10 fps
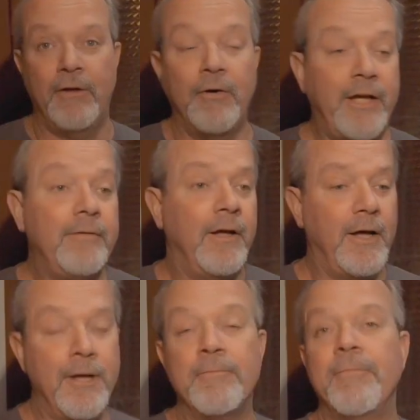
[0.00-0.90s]
Okay,
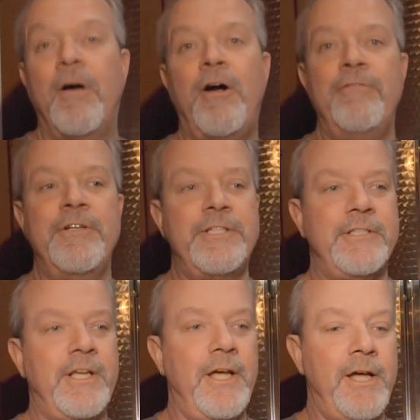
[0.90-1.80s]

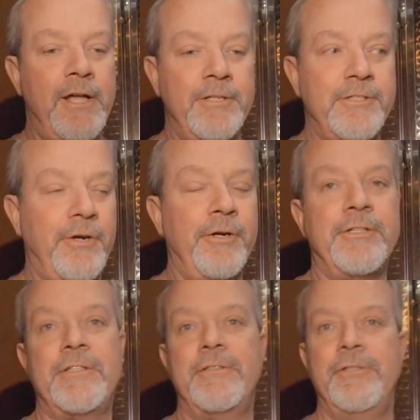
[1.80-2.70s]
harvest
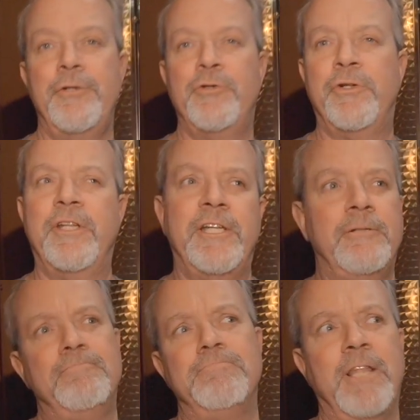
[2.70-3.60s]
starts
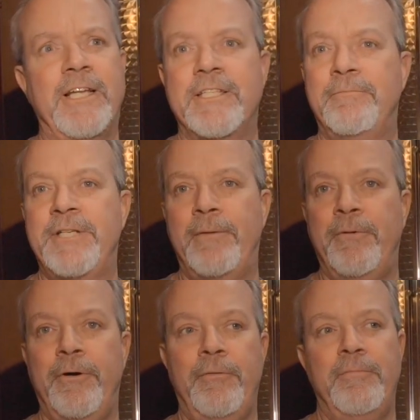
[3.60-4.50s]
usually late
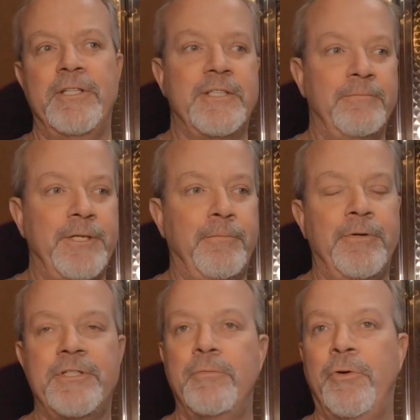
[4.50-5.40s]
September,
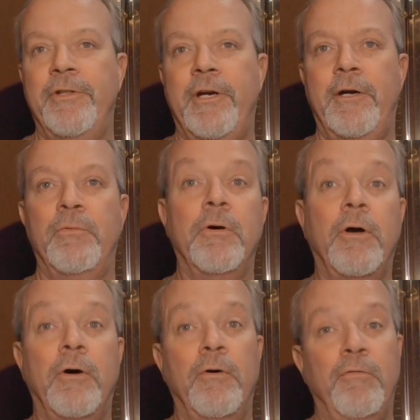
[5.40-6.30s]
mid-September, somewhere in there, and we'll
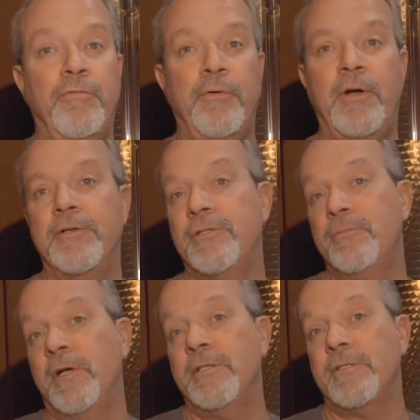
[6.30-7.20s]
go for about
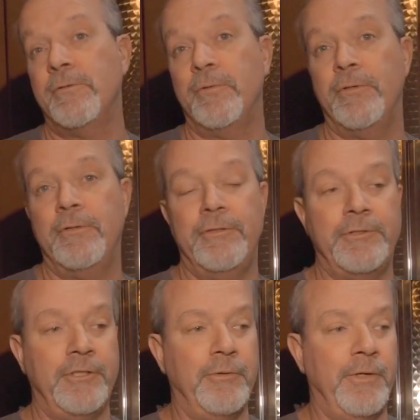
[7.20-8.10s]
2 months, so we're
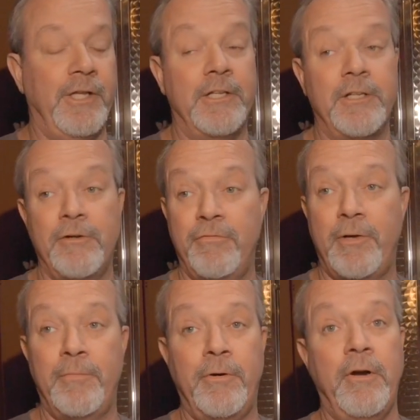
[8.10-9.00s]
usually going into
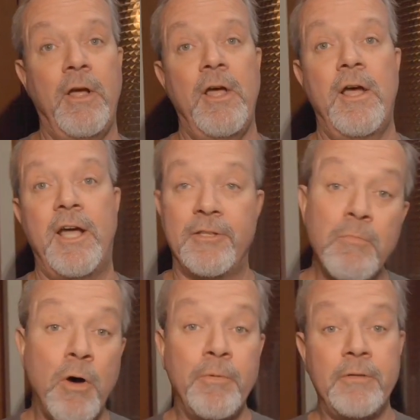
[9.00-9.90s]
November. At the
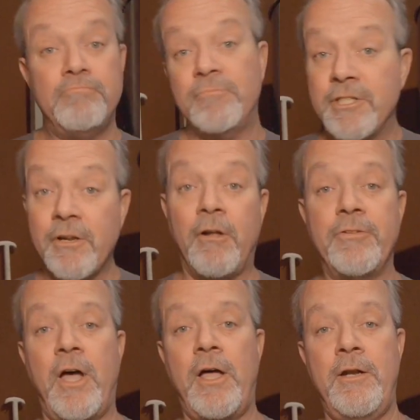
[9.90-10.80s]
moment, it's
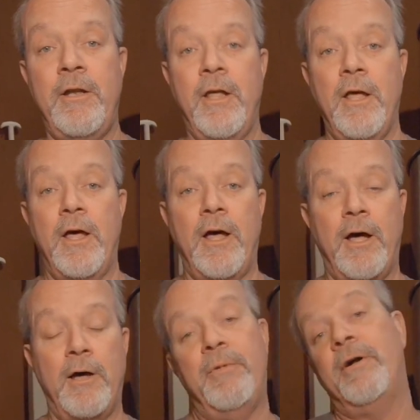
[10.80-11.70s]
all done.
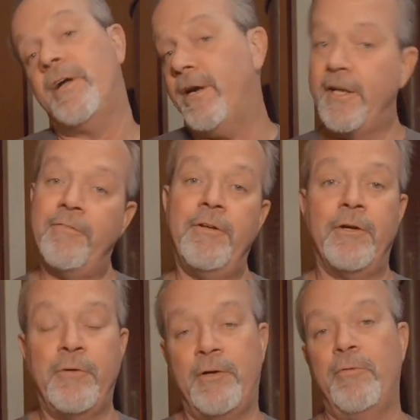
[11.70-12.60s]
but I'll kind of give you
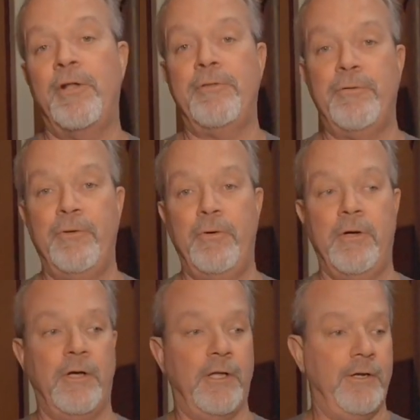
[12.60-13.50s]
a quick run through
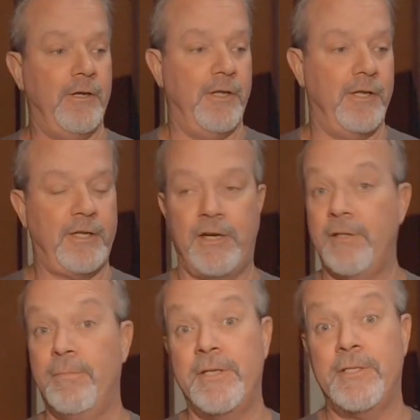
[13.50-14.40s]
on kind
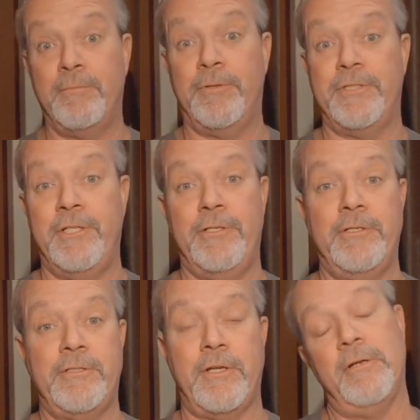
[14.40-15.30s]
of the basic
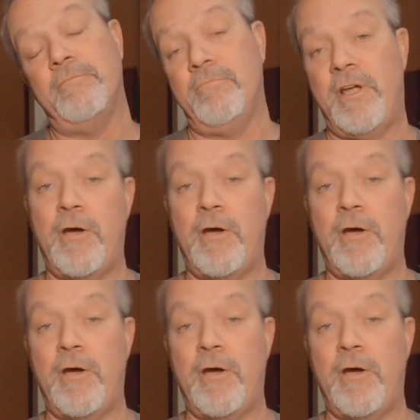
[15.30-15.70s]
procedures on how